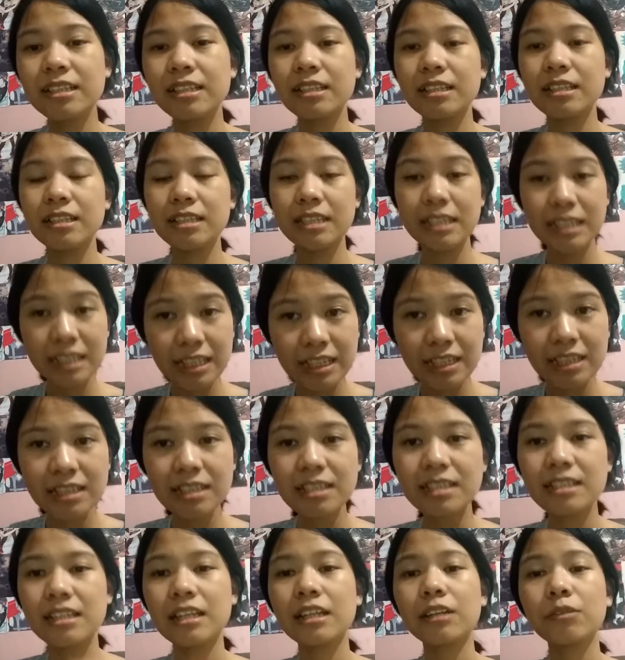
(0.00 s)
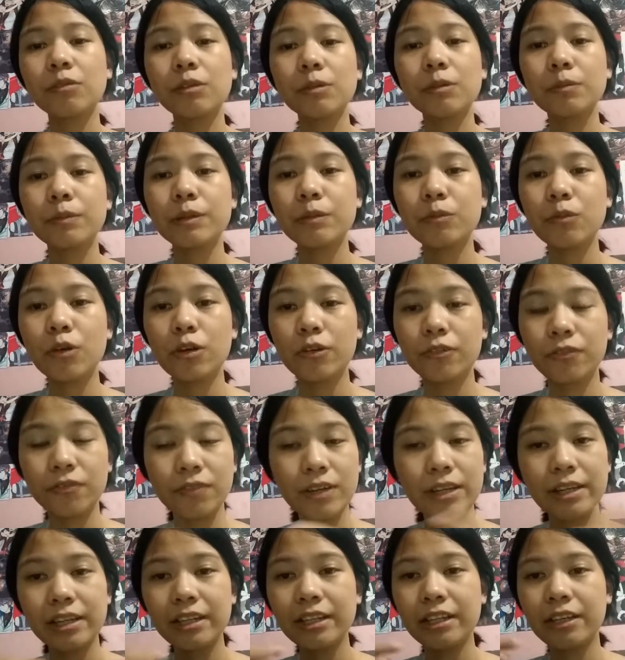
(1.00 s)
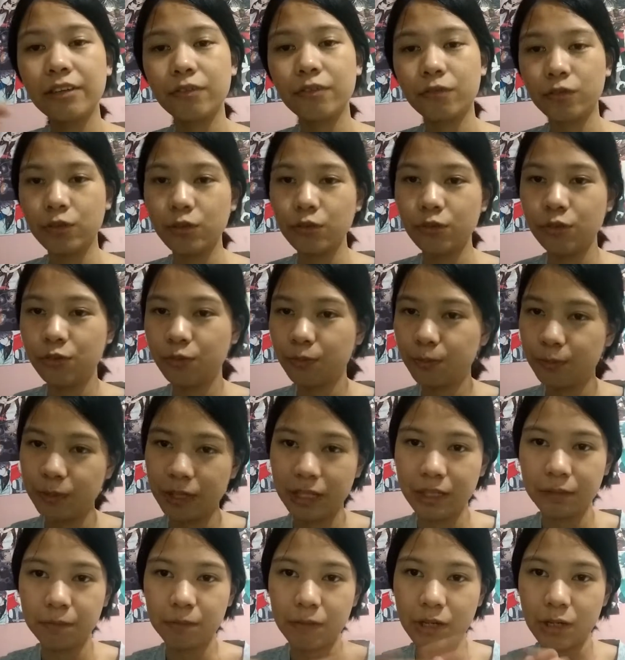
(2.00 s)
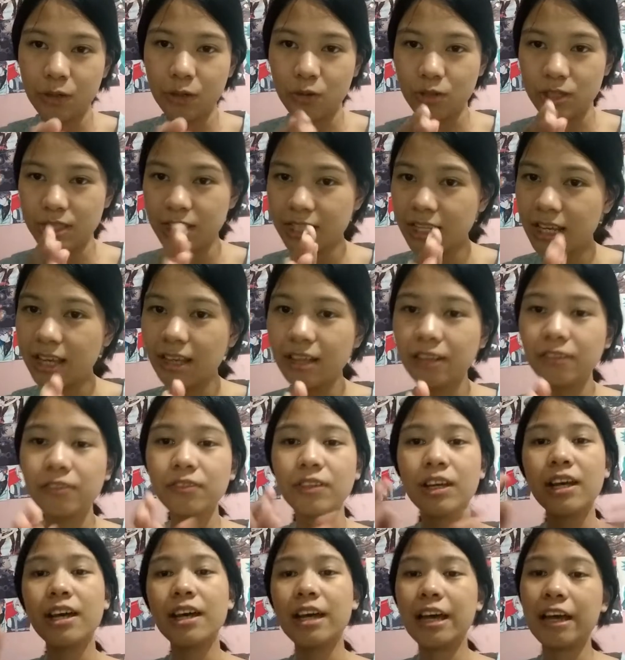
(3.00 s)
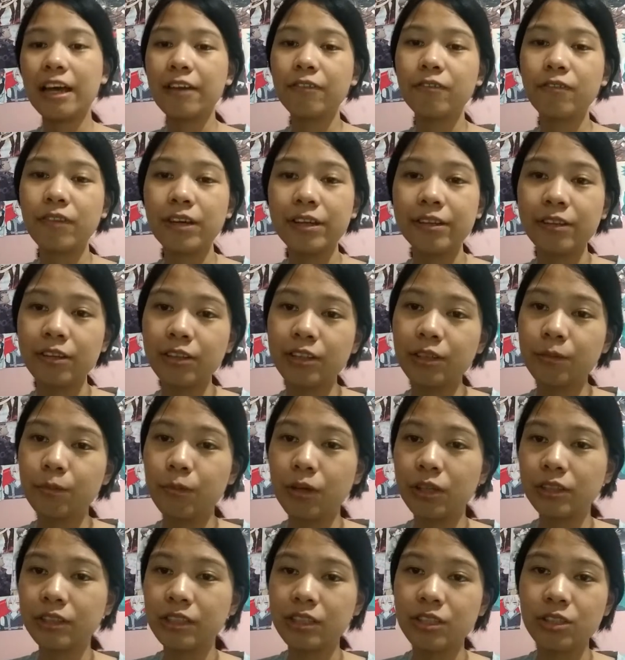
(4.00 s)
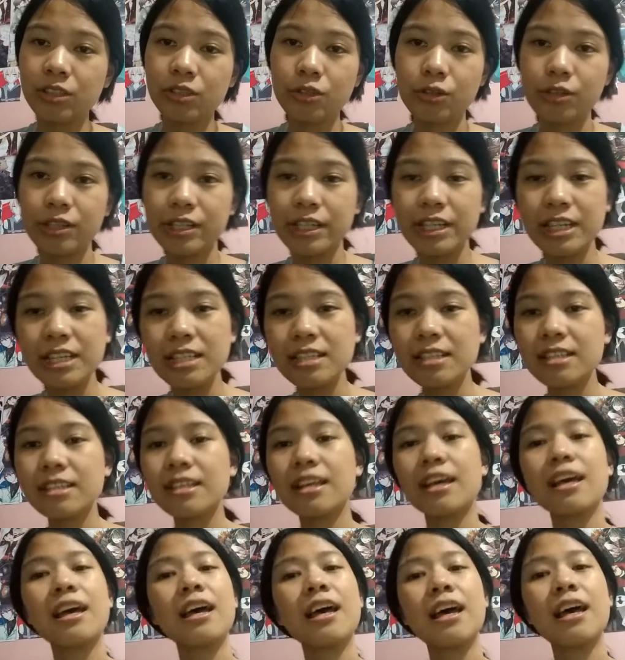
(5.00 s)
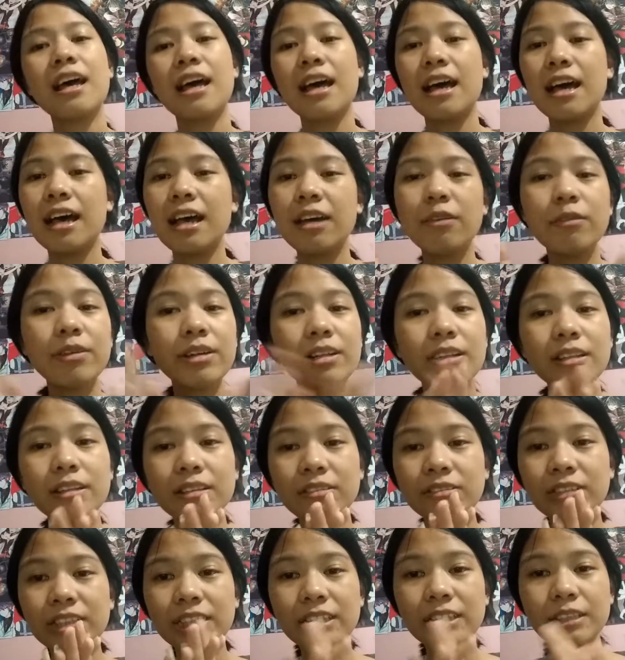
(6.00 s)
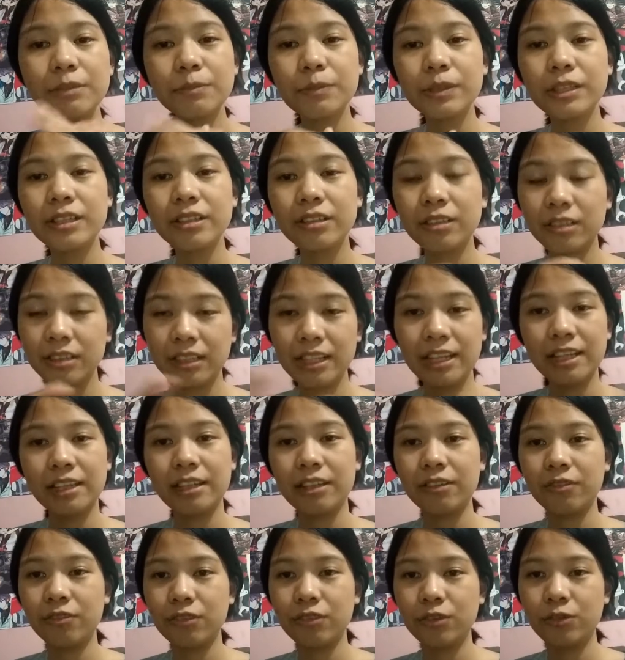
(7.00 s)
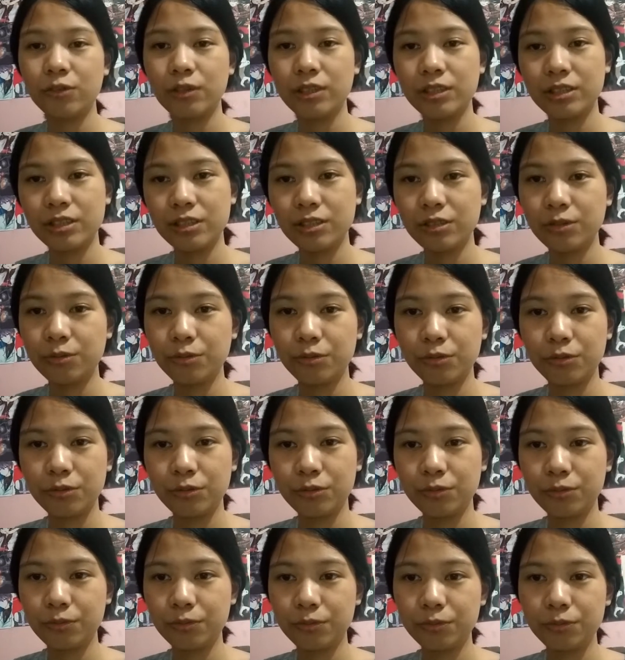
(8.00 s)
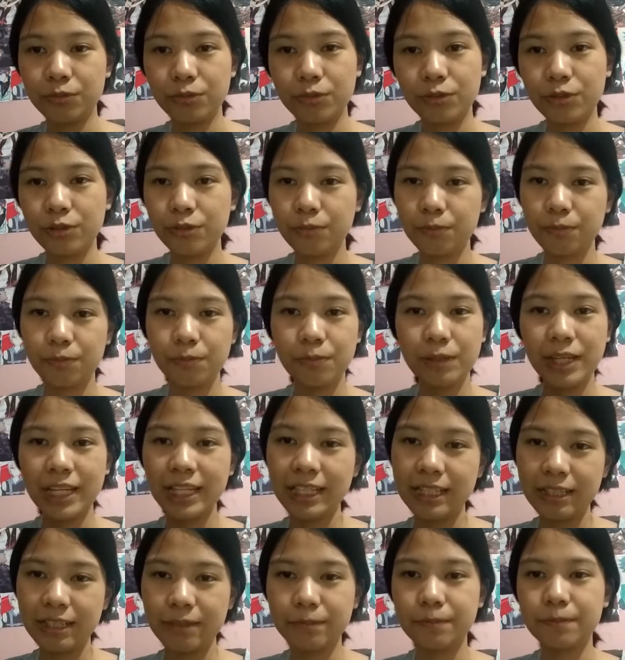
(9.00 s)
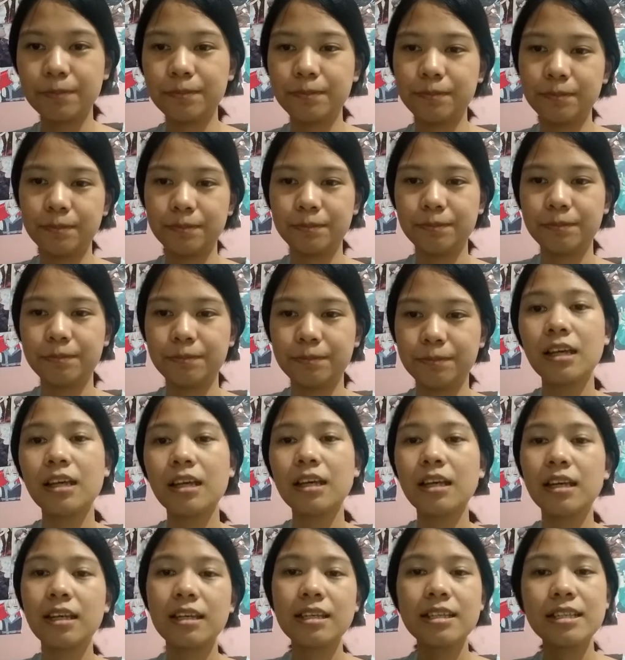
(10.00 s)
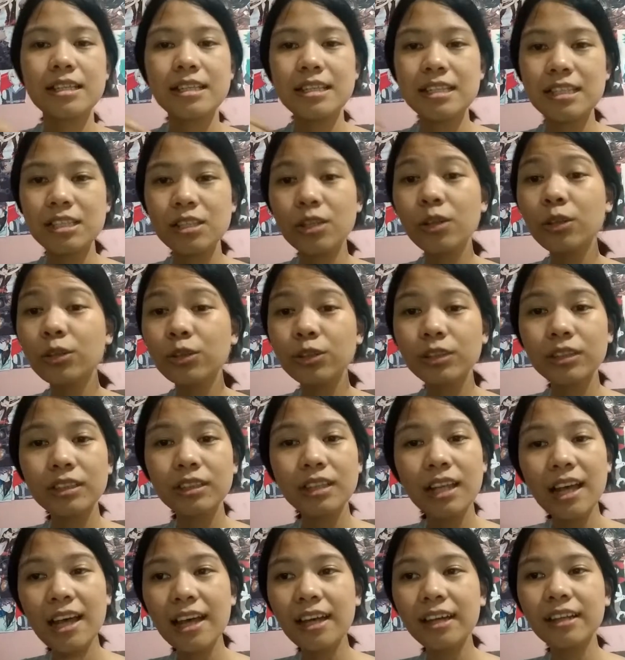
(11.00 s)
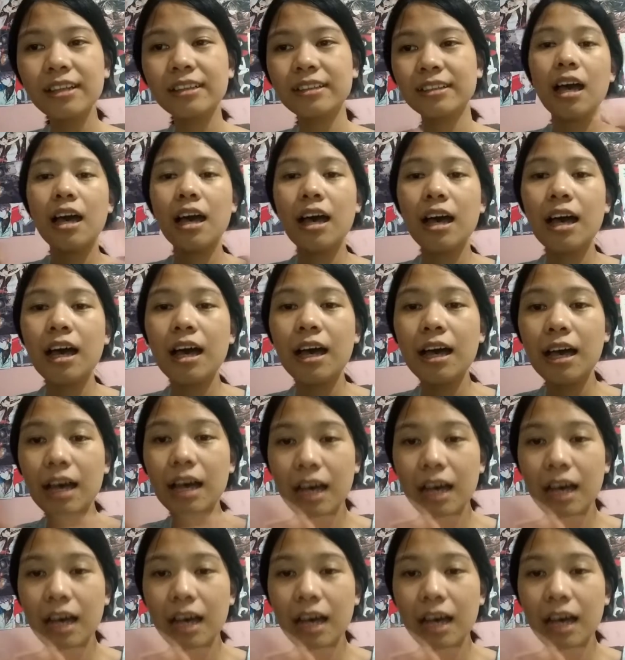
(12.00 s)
Since it will be more fun if you play it by yourself and find out about the story is, I will really be glad if you want to play them. So good luck! I